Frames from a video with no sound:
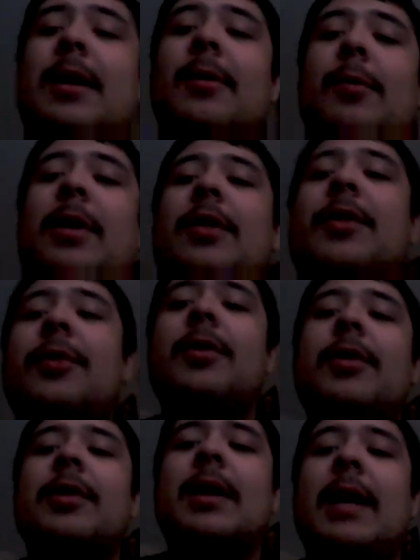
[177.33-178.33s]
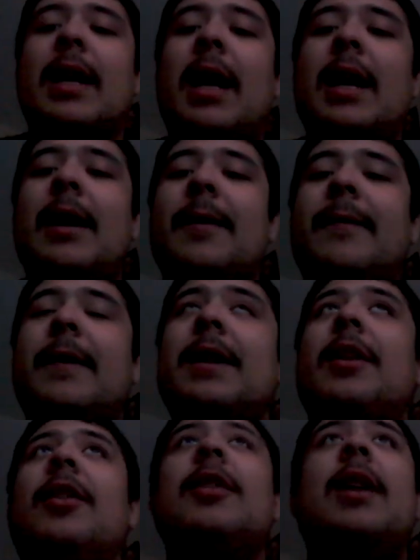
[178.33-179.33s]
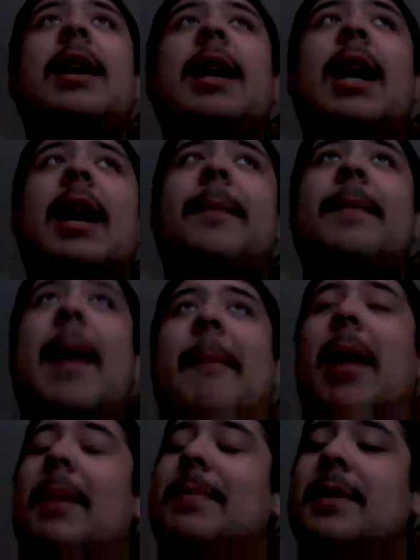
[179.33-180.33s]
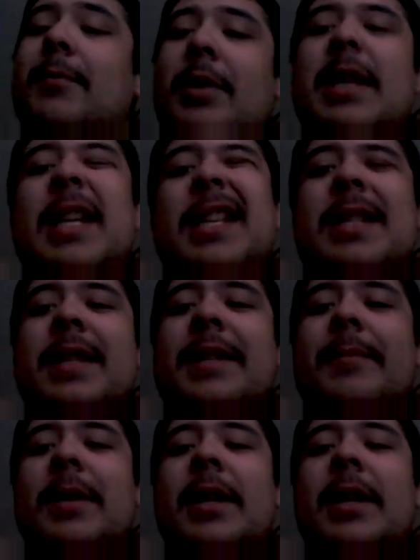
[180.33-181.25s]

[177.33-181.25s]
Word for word: a real cool uh, video. Um, that map is pretty easy to